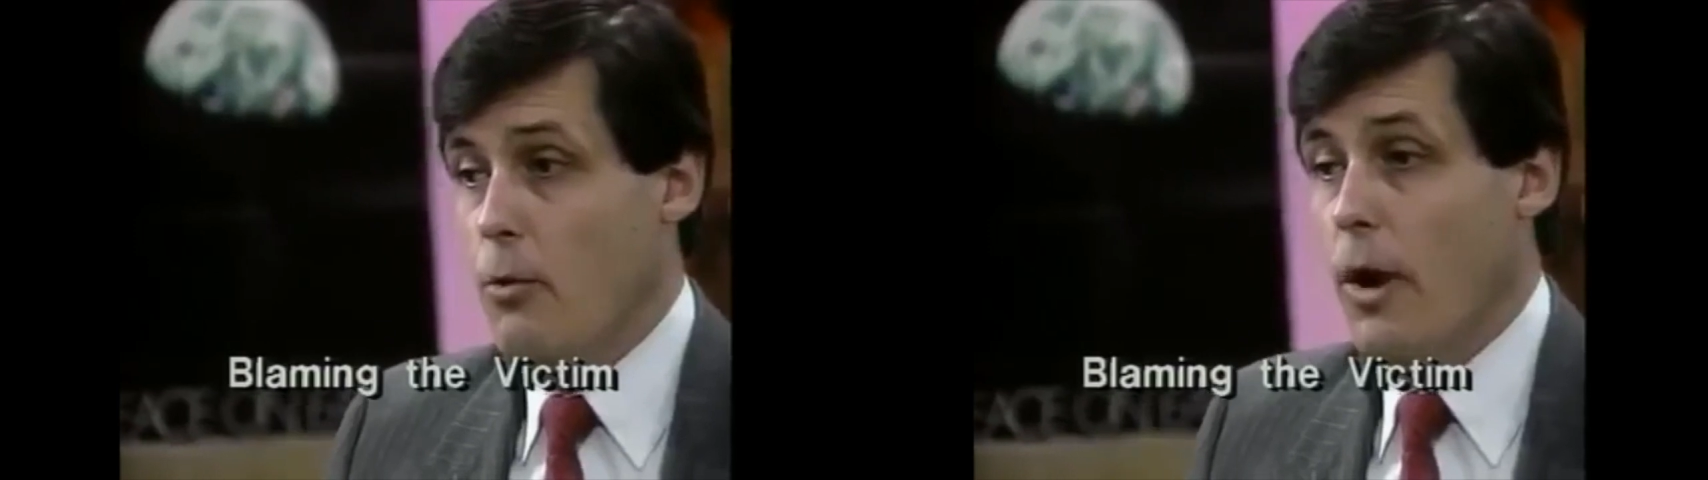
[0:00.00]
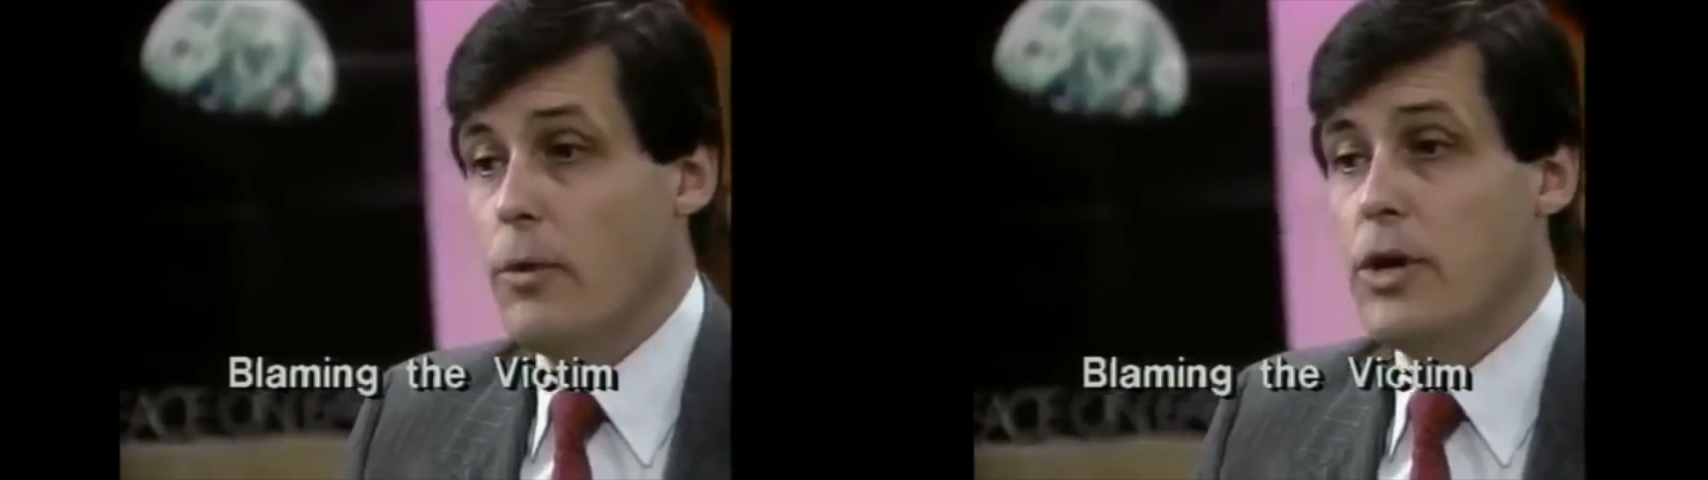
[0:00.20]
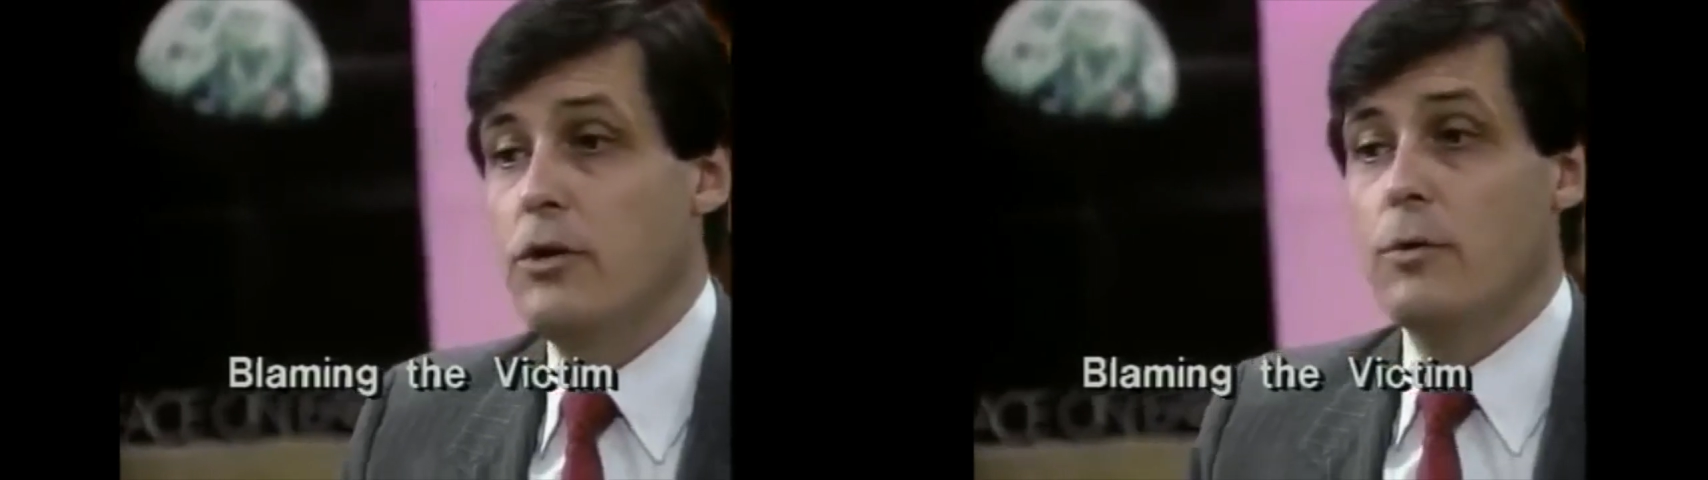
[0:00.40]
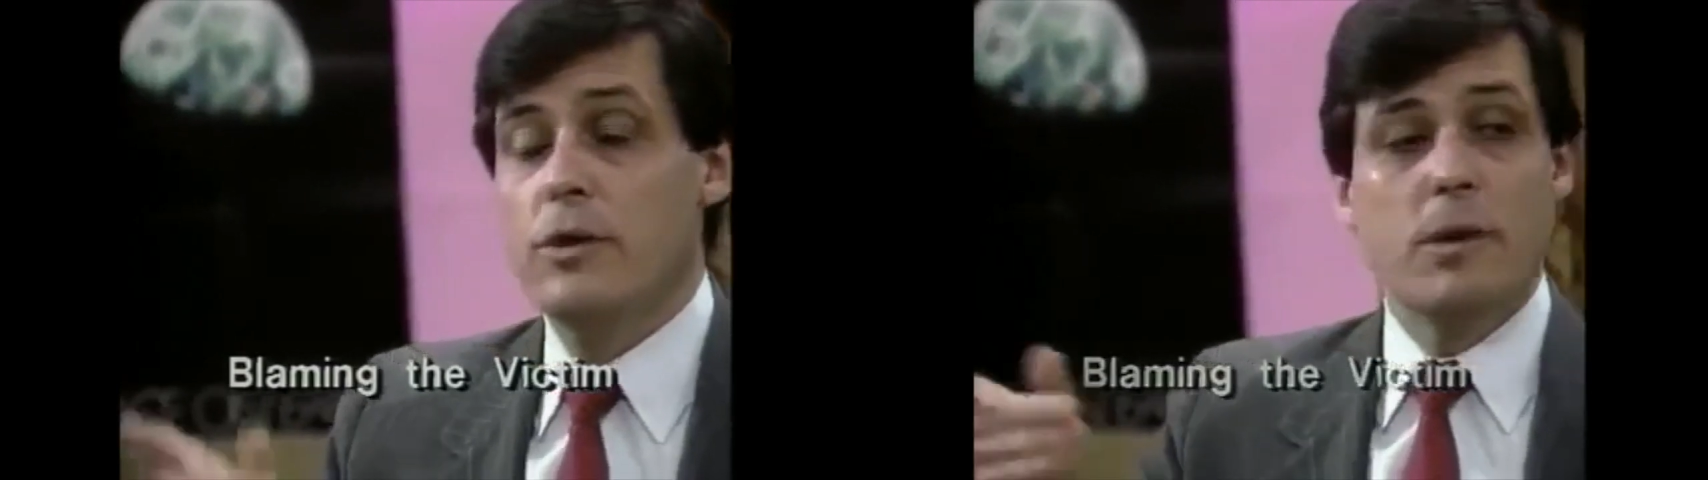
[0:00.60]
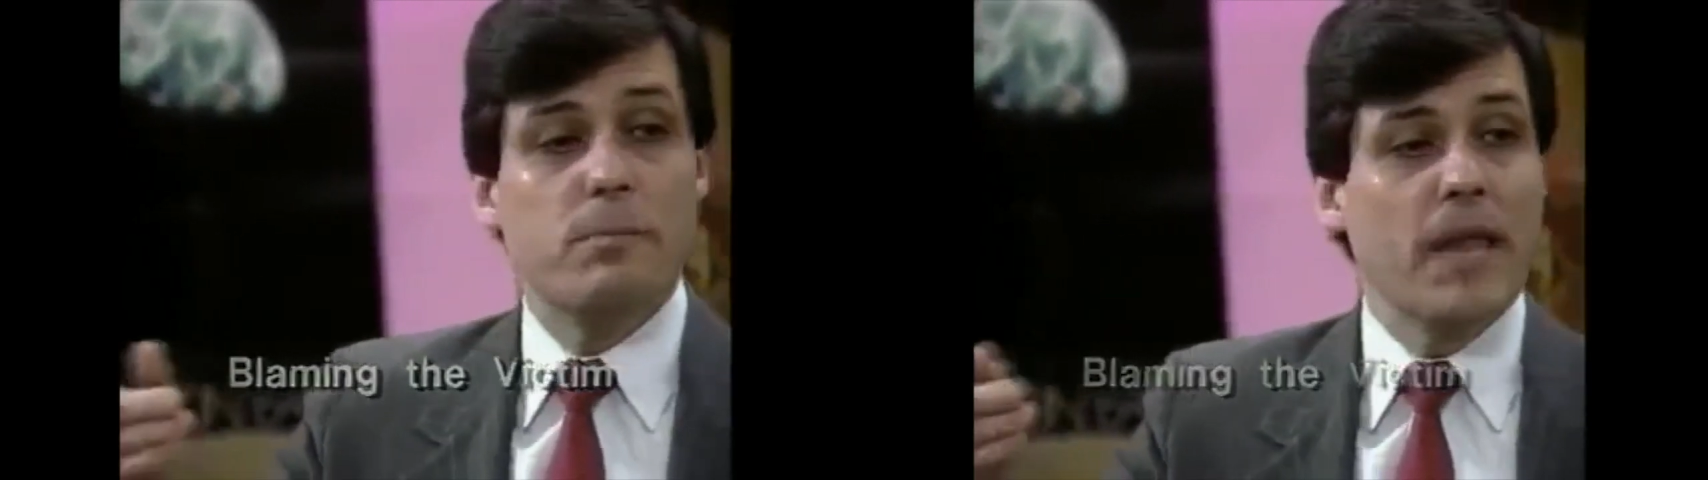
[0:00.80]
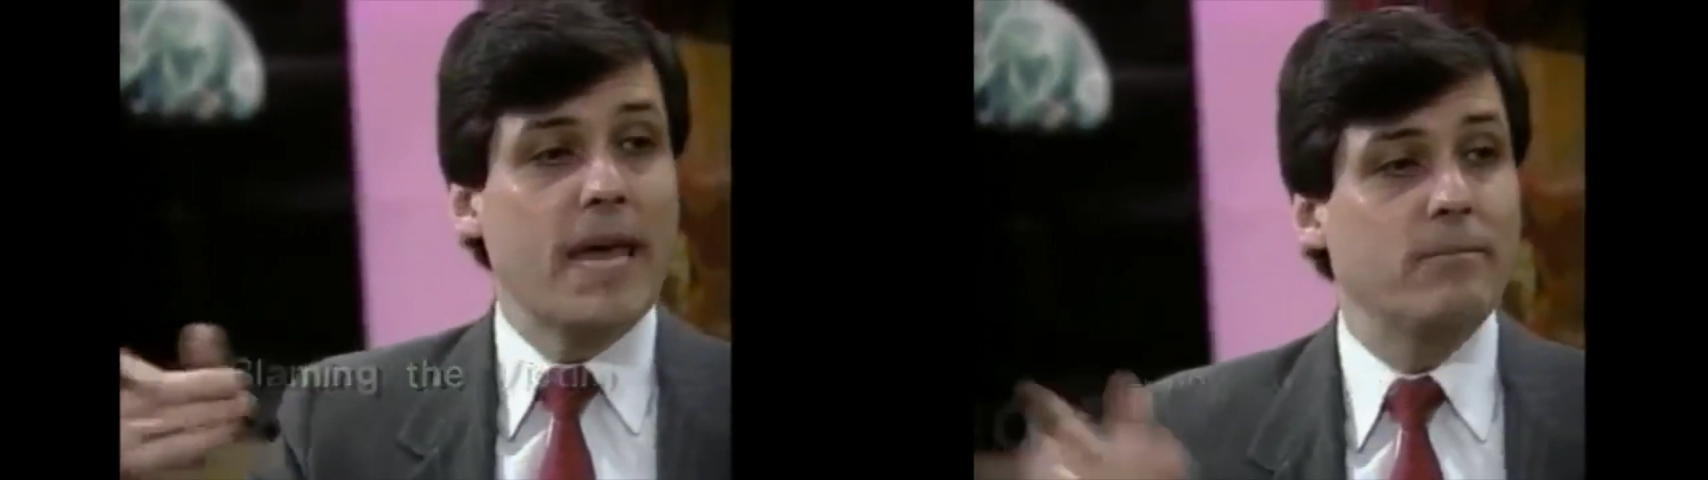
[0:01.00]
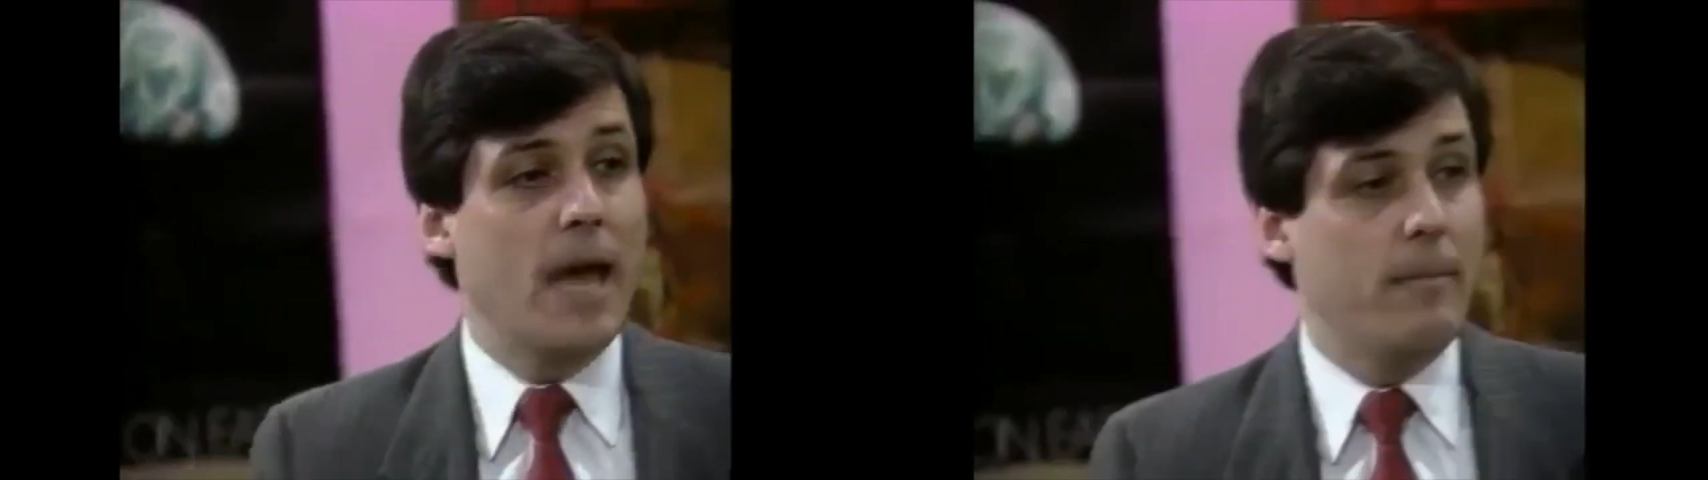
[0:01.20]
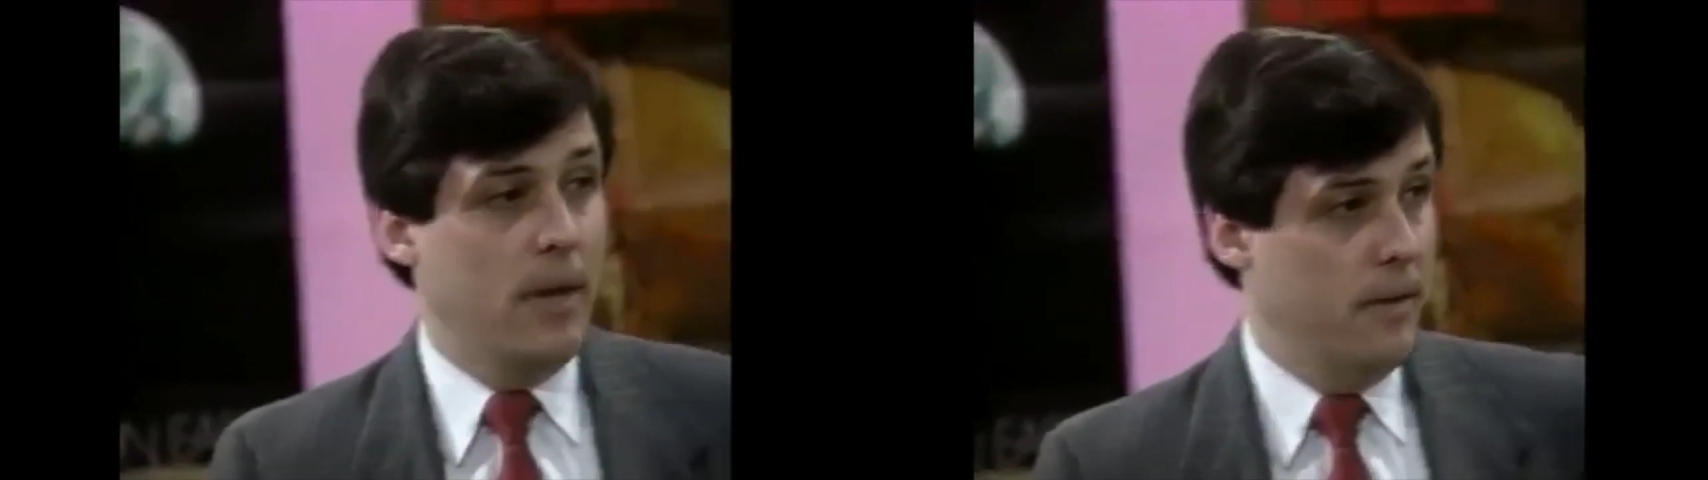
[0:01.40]
What we do is we blame
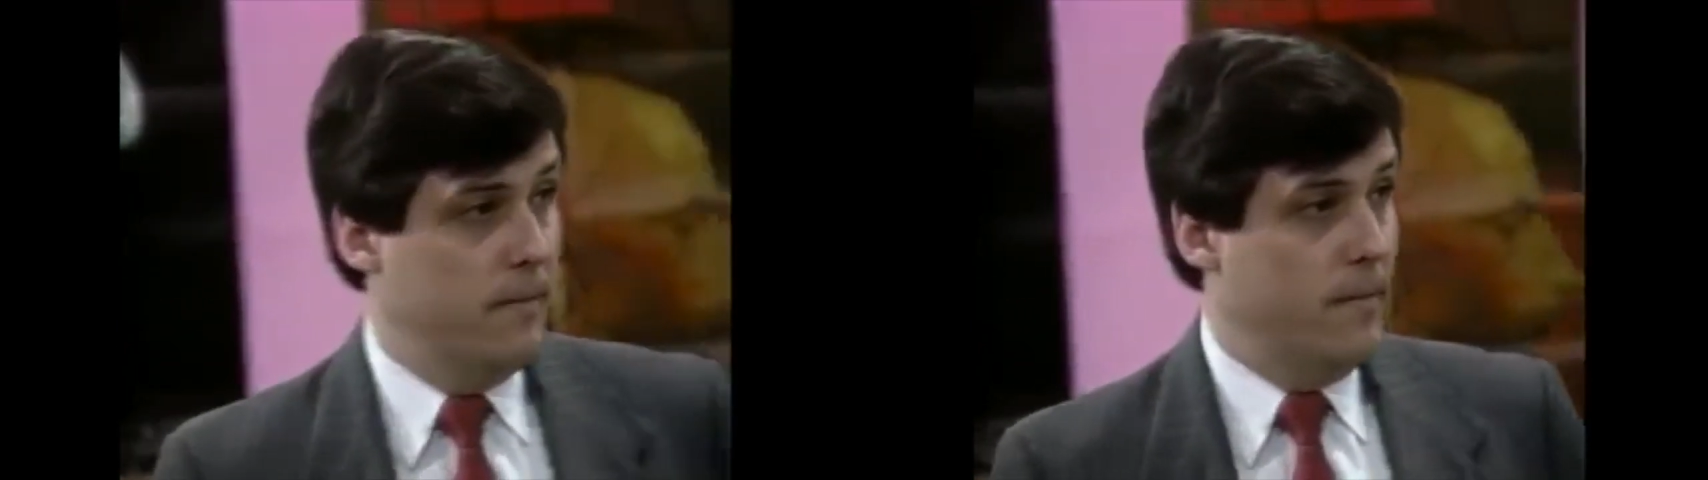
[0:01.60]
Debbie.